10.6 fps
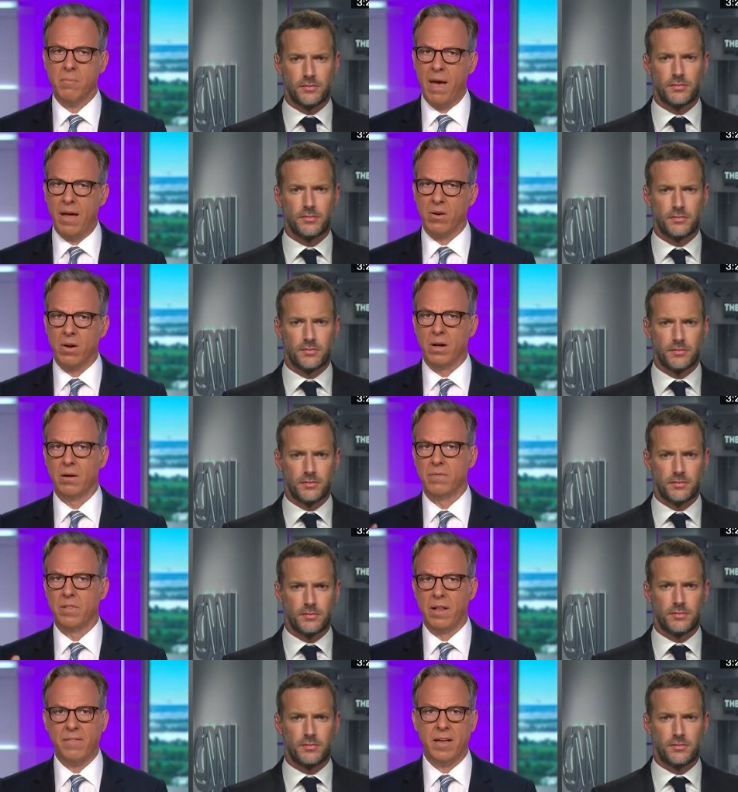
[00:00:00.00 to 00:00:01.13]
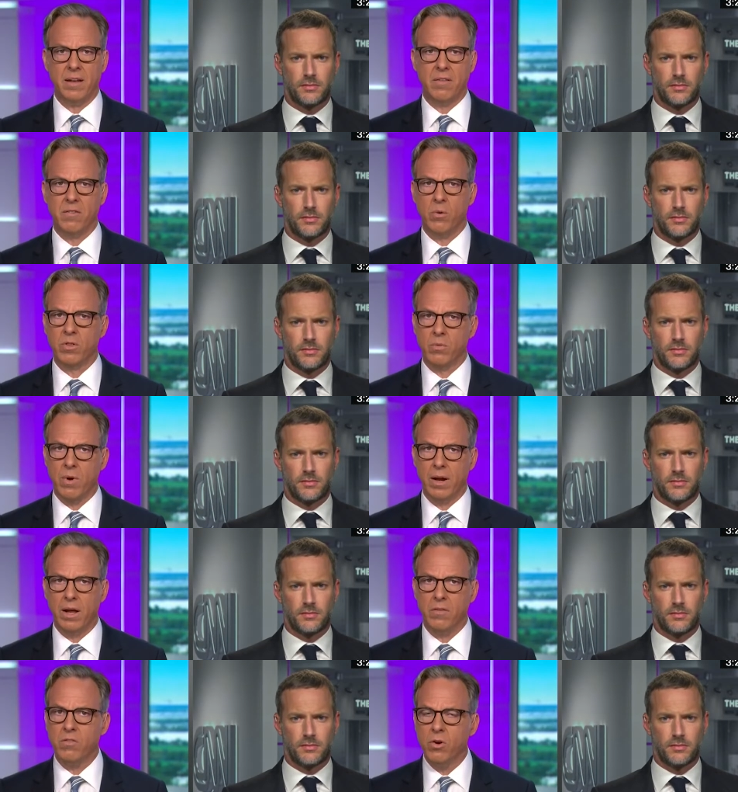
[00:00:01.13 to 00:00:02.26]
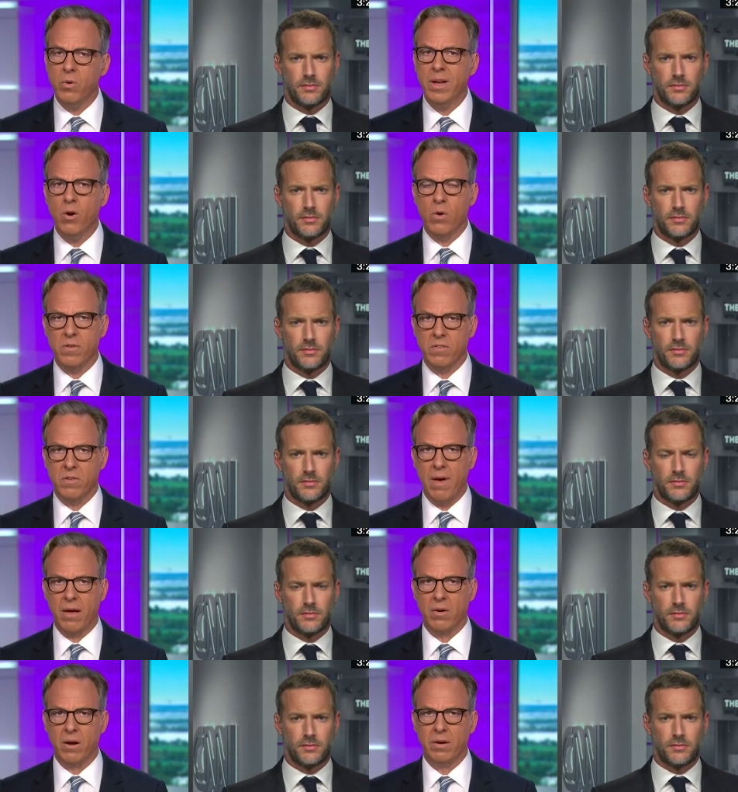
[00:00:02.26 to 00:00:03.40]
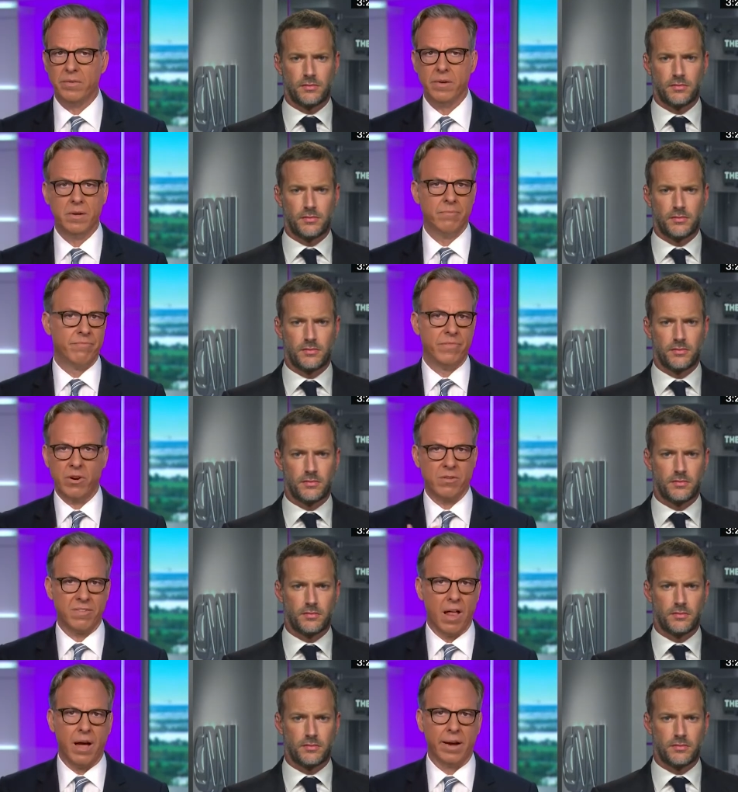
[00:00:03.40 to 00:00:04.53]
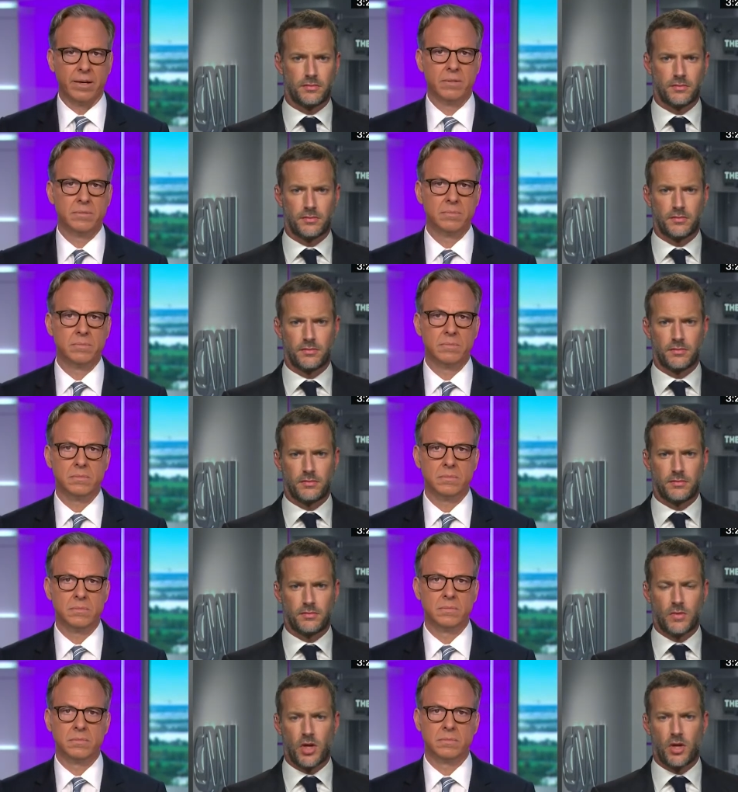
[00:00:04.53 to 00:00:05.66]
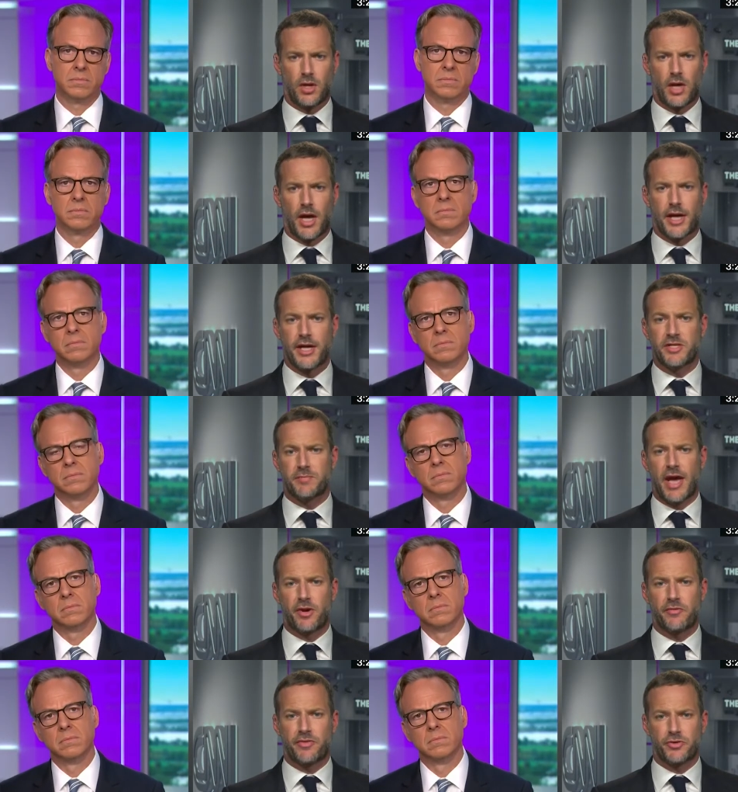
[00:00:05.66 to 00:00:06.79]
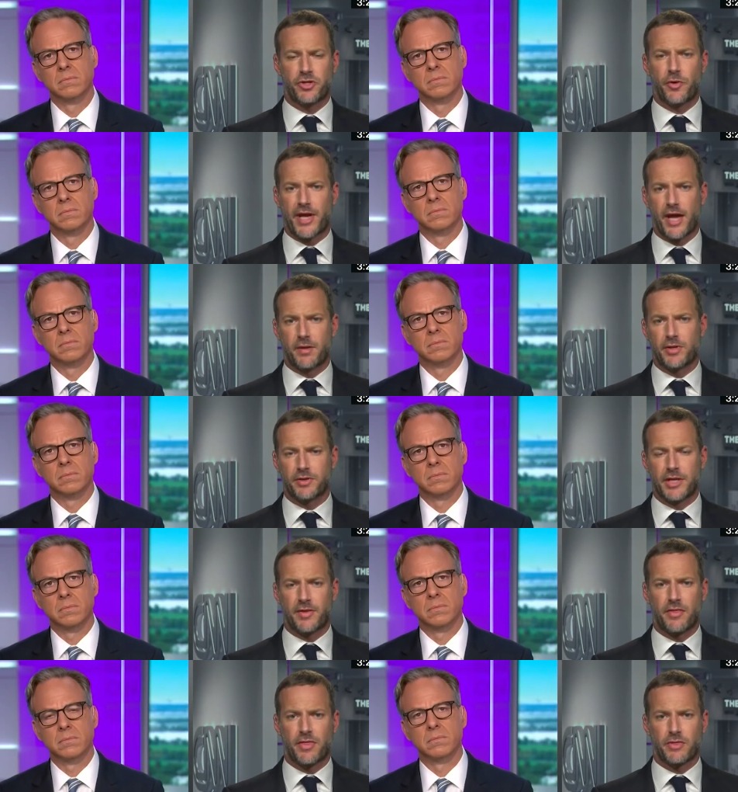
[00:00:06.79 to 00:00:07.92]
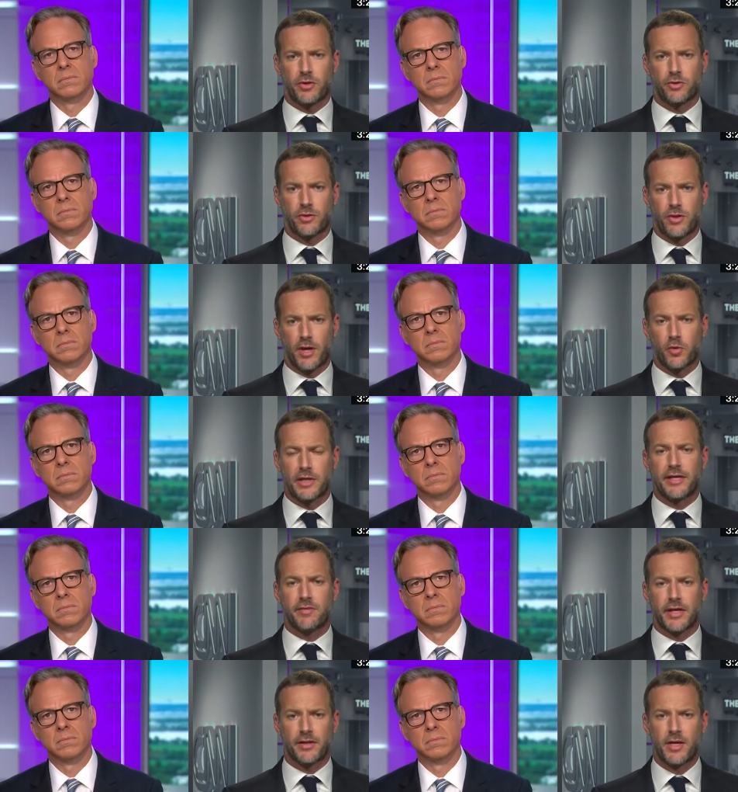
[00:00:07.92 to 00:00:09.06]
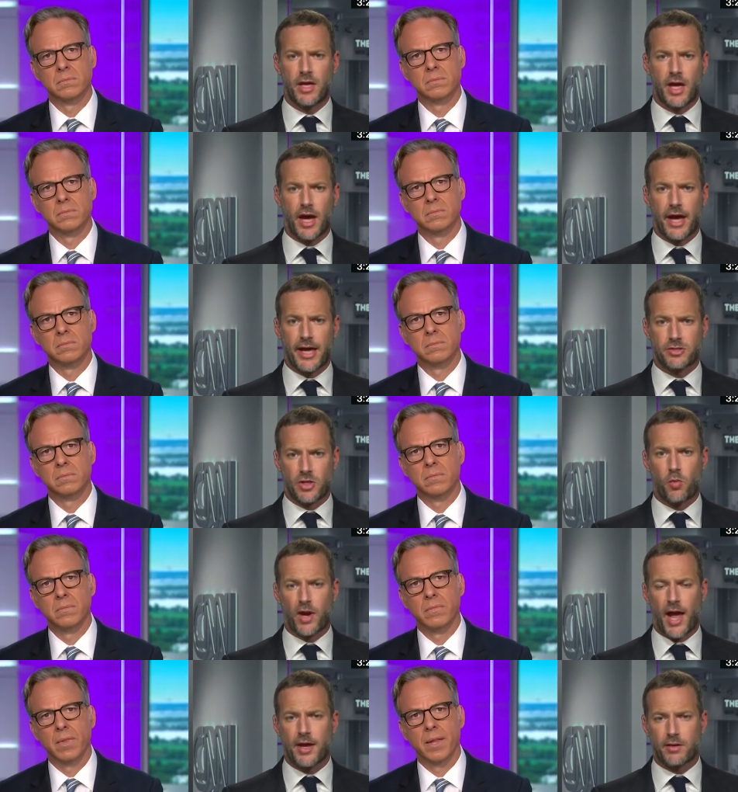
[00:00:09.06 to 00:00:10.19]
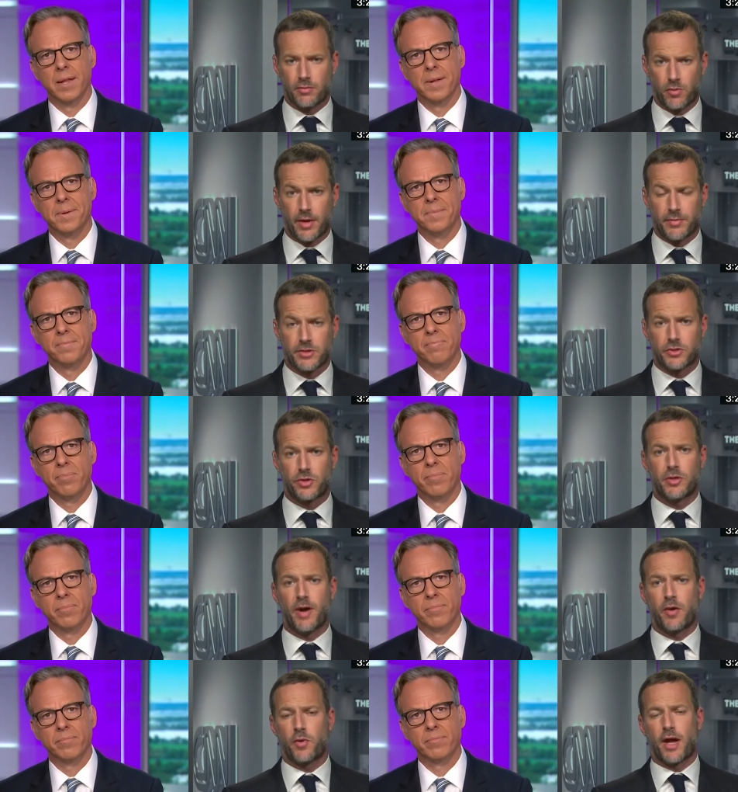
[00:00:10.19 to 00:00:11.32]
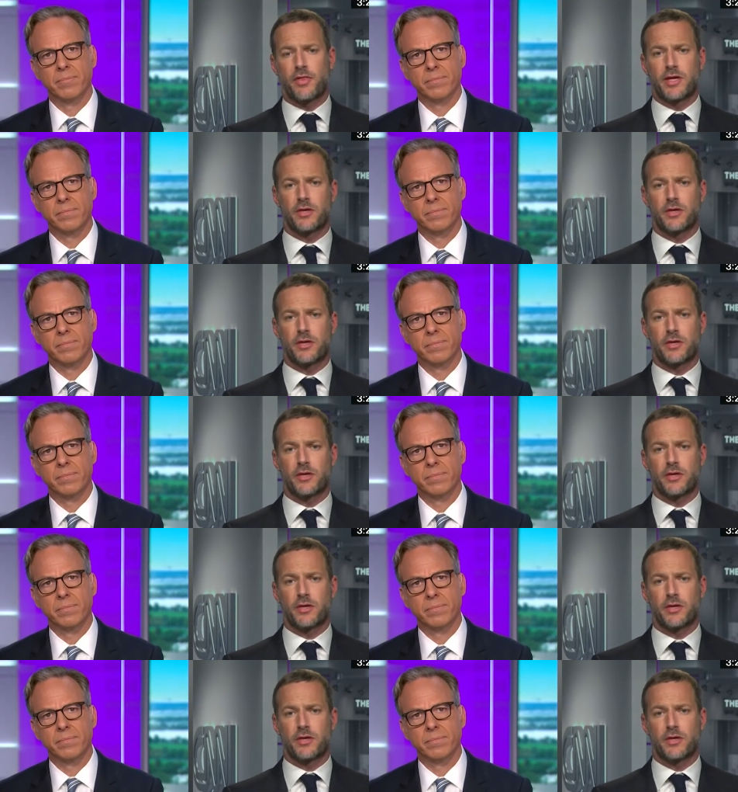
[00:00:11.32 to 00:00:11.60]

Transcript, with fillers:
Speaker 1: a matter of the left hand doesn't know what the right hand is doing, or is this a matter of they're just lying?
Speaker 2: Uh, it's a matter of there's no accountability and they think that we're leaving. Uh, and so what I what I'm concerned about, what I think